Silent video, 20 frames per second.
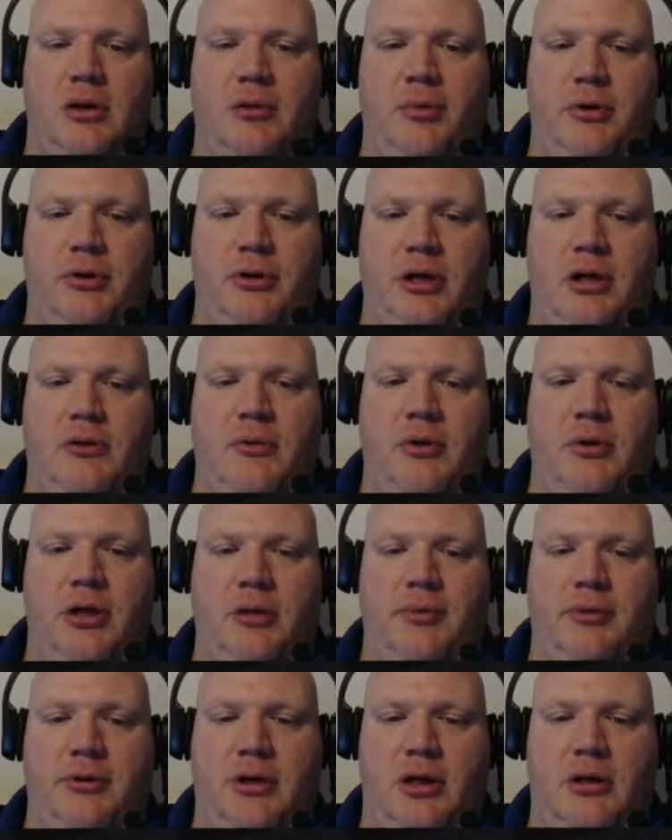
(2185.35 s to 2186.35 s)
Put that away,
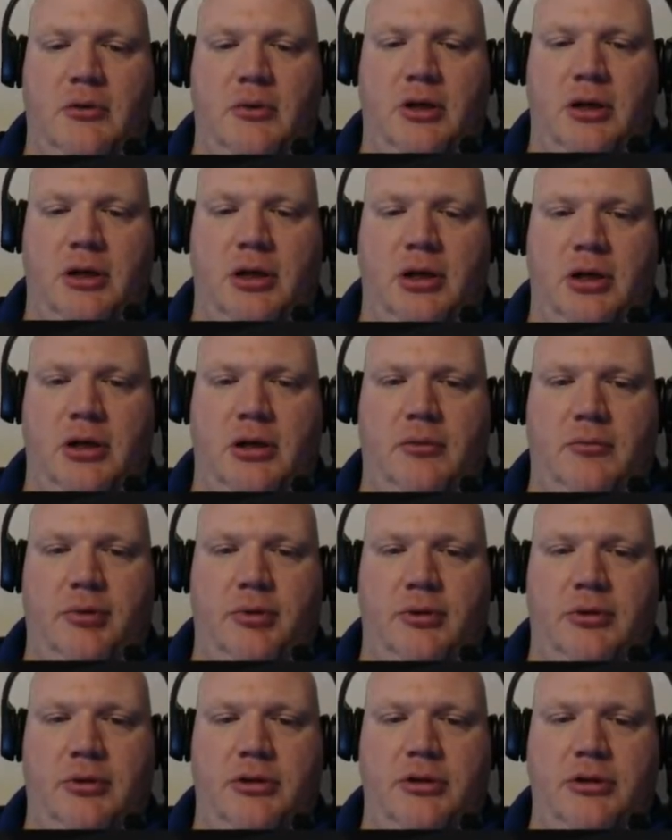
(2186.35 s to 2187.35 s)
put that away,
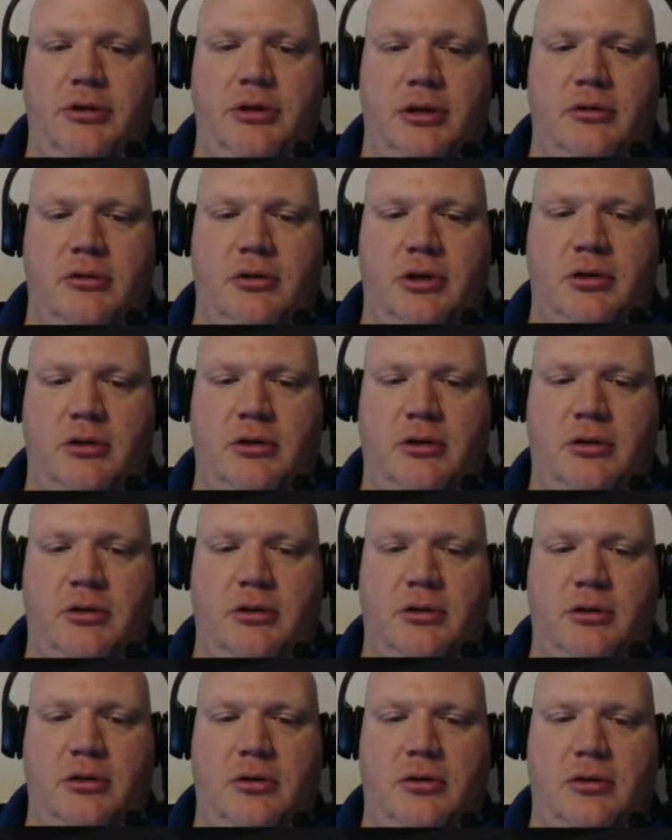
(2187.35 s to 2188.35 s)
put this down
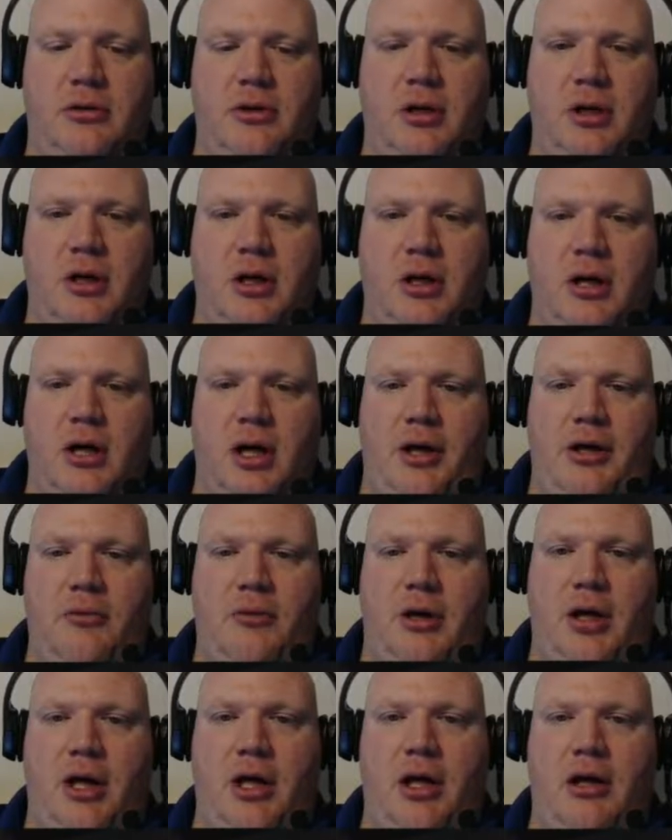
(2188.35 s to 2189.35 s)
here. I'm
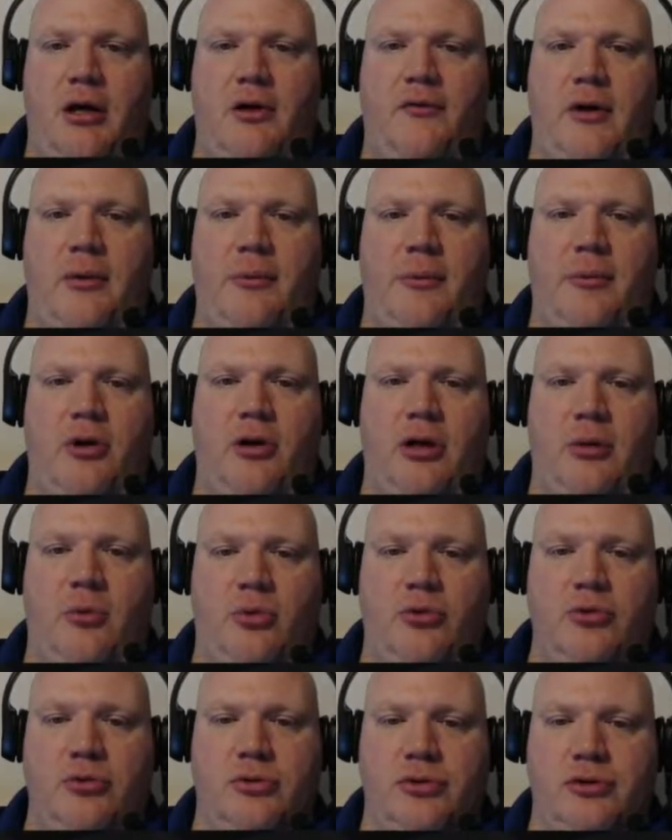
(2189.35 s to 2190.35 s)
going to need
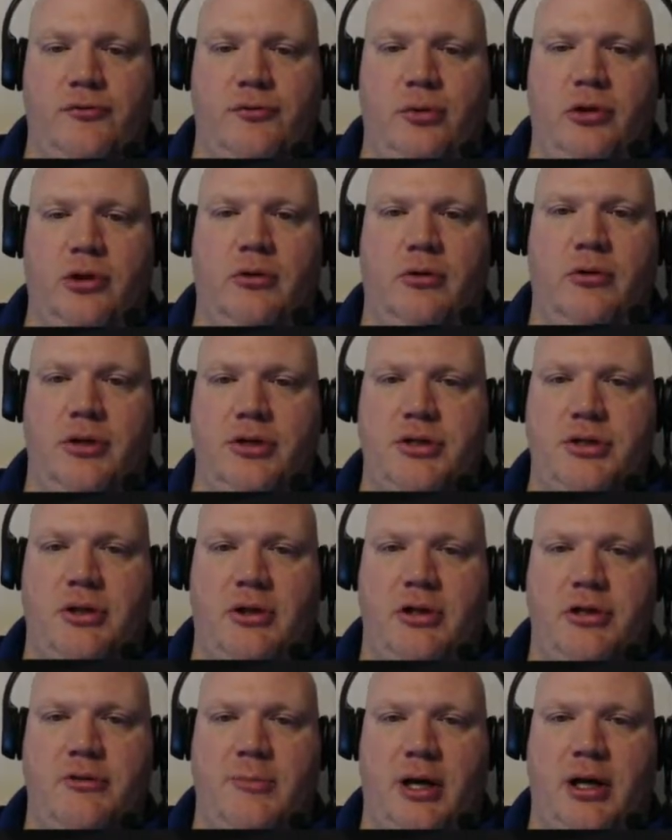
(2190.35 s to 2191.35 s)
more tools. If we're going to go on a
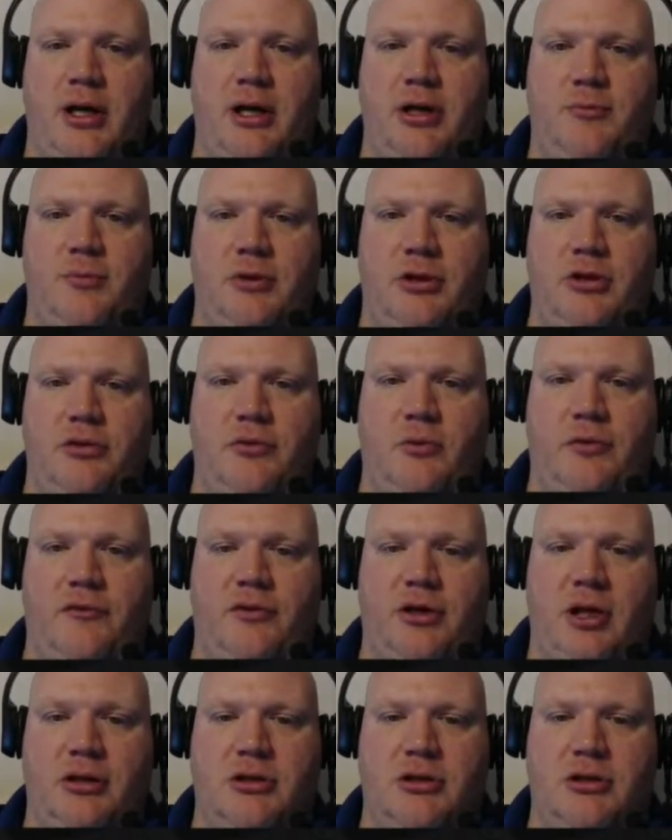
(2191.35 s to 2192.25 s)
serious mining expedition, we've got